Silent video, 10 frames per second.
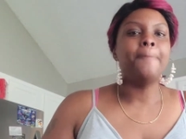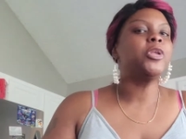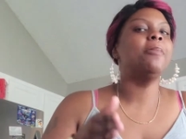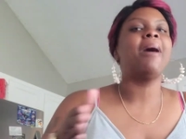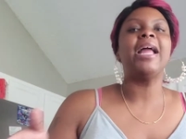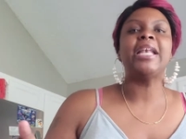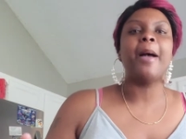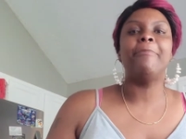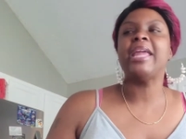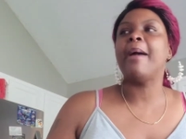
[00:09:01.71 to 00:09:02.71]
You might
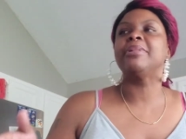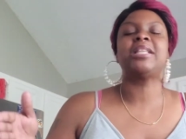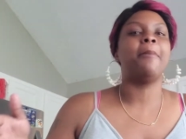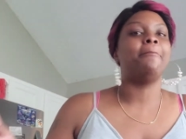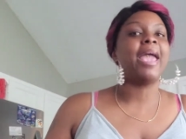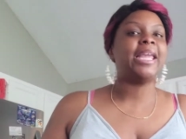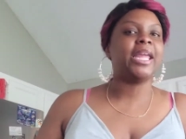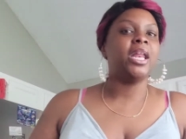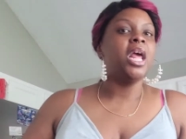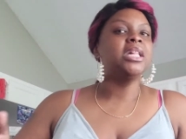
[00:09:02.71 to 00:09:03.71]
not be able to make it